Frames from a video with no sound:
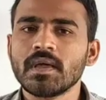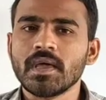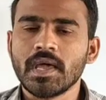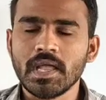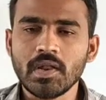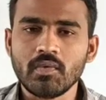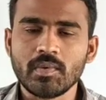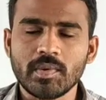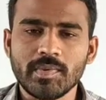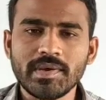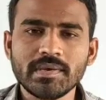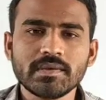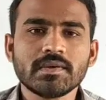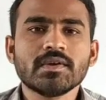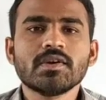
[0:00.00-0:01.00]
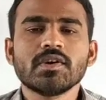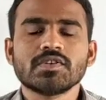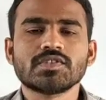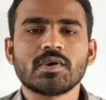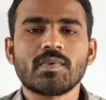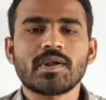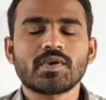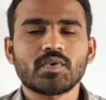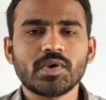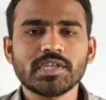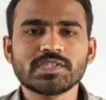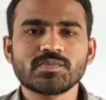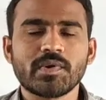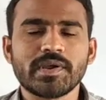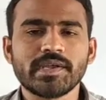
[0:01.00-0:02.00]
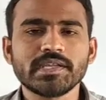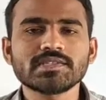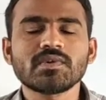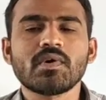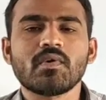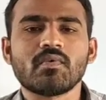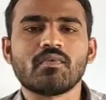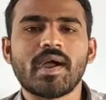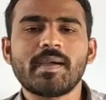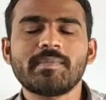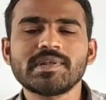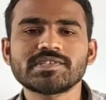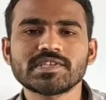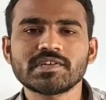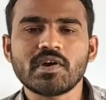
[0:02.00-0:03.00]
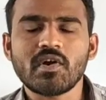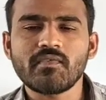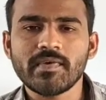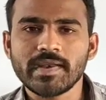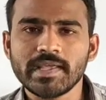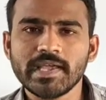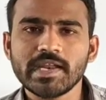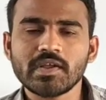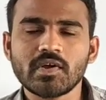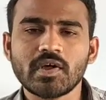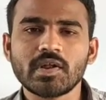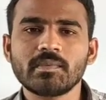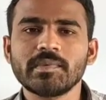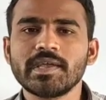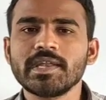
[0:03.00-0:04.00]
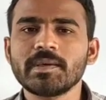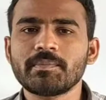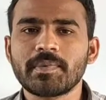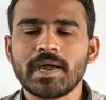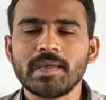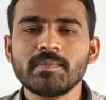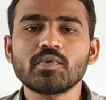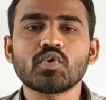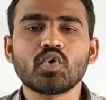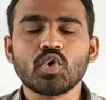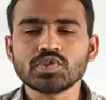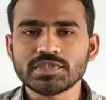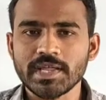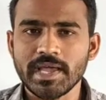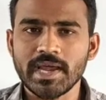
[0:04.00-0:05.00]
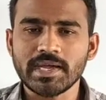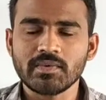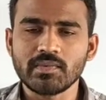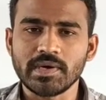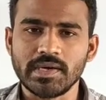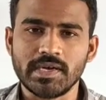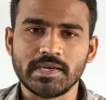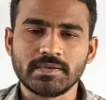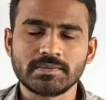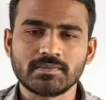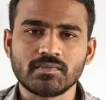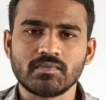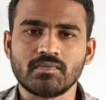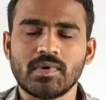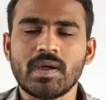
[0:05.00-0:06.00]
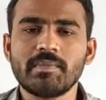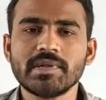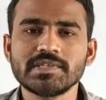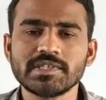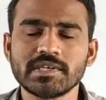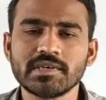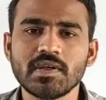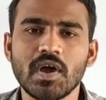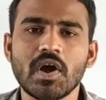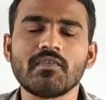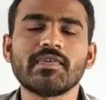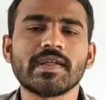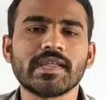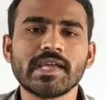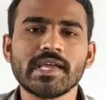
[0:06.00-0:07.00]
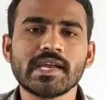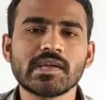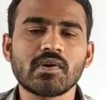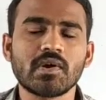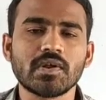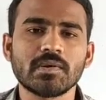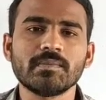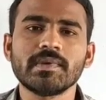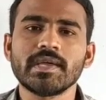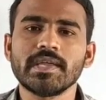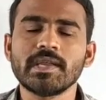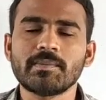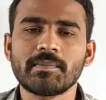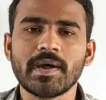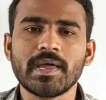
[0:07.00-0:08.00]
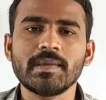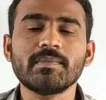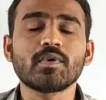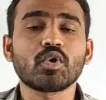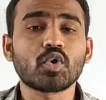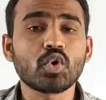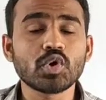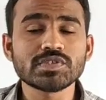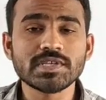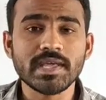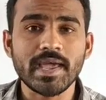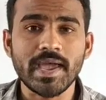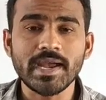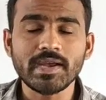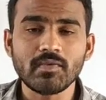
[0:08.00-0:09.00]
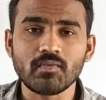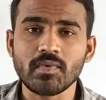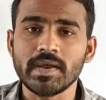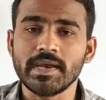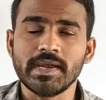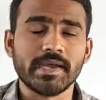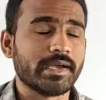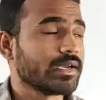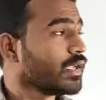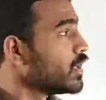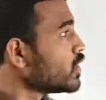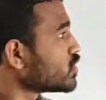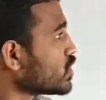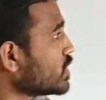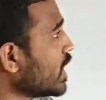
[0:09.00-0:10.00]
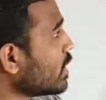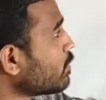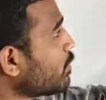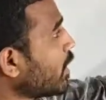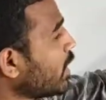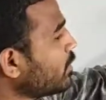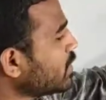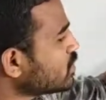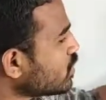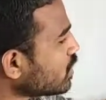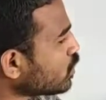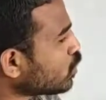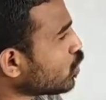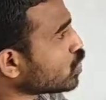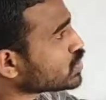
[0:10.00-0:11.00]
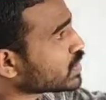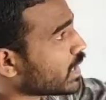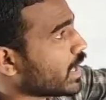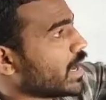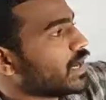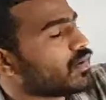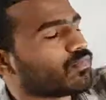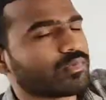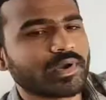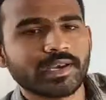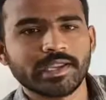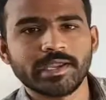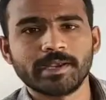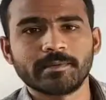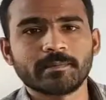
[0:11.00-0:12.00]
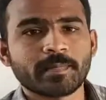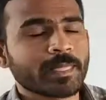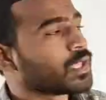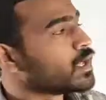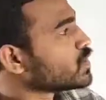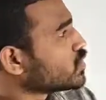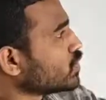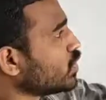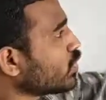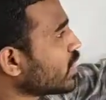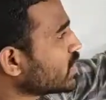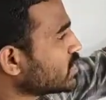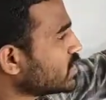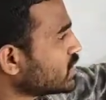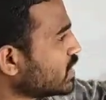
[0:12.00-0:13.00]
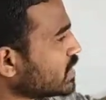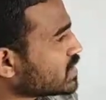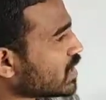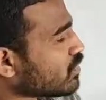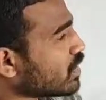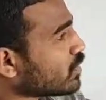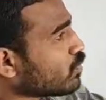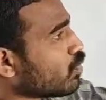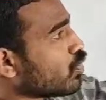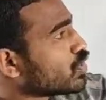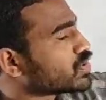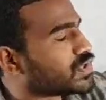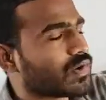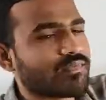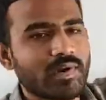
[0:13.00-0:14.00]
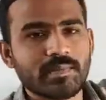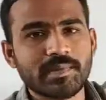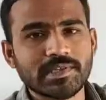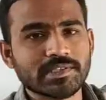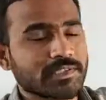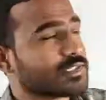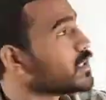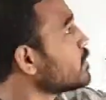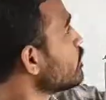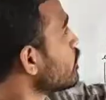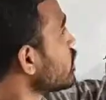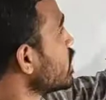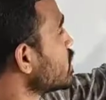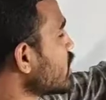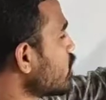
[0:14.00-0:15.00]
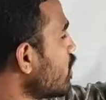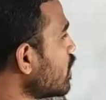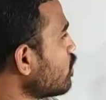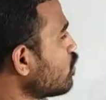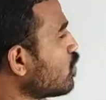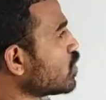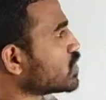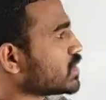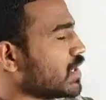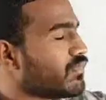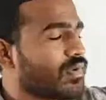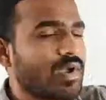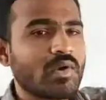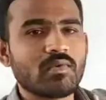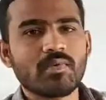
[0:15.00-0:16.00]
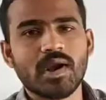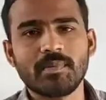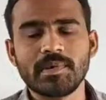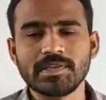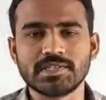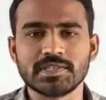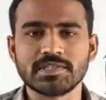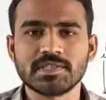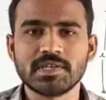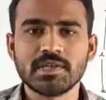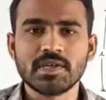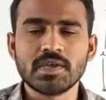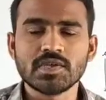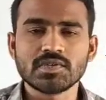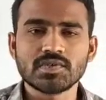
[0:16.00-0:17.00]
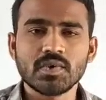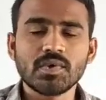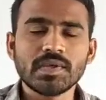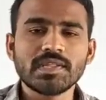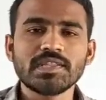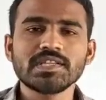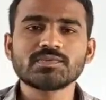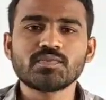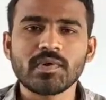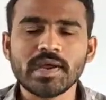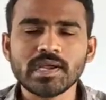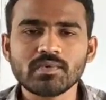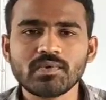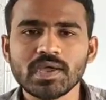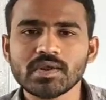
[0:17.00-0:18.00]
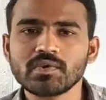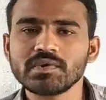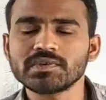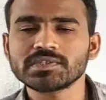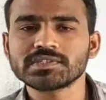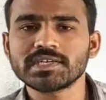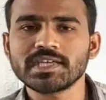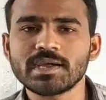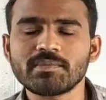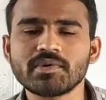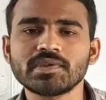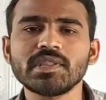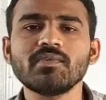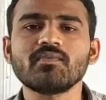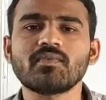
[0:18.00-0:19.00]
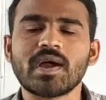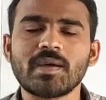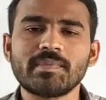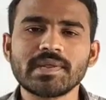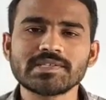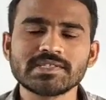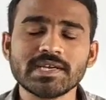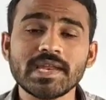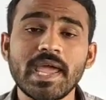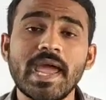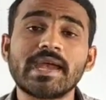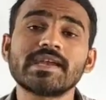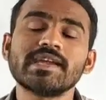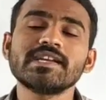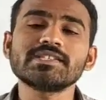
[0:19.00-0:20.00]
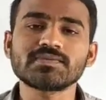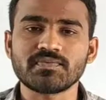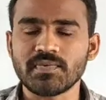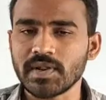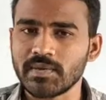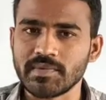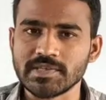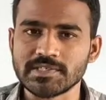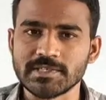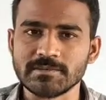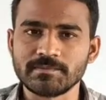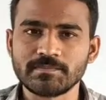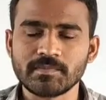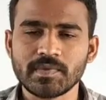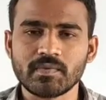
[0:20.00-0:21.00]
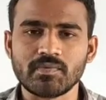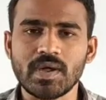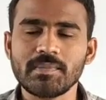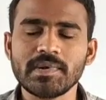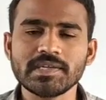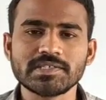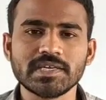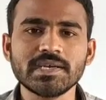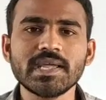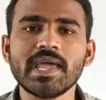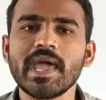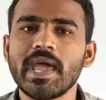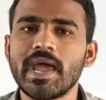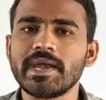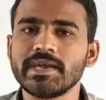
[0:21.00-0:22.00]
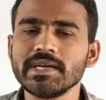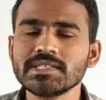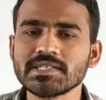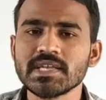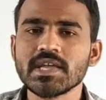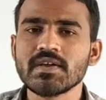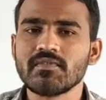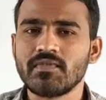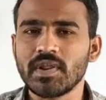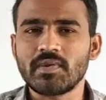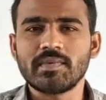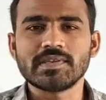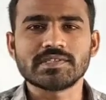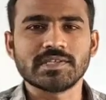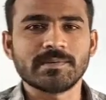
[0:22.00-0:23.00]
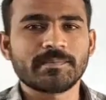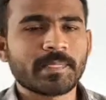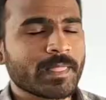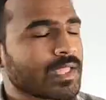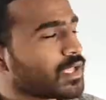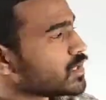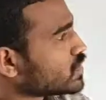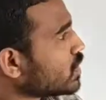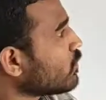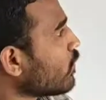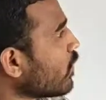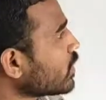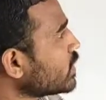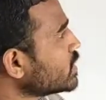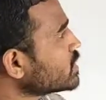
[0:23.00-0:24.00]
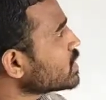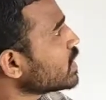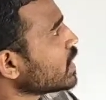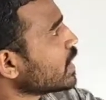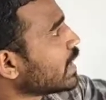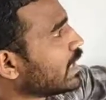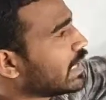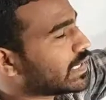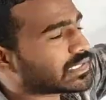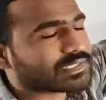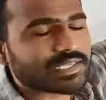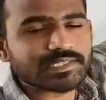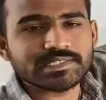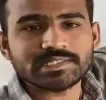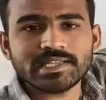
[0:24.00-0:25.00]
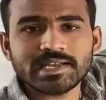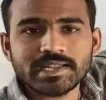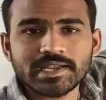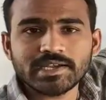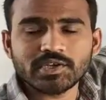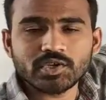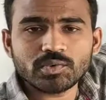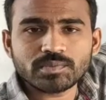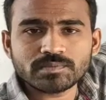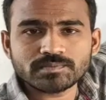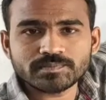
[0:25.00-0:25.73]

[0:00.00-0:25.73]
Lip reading: Hello everyone. So our today's point is vibration of an air column in a pipe closed at one end. Vibration of an air column in a pipe closed at one end. So that pipe is what closed at one end. So you can see these are what modes of vibrations. These are what modes of vibrations. So in this point we are going to study about the vibration and its frequency. Vibration and its frequency. So for this let us consider a tube.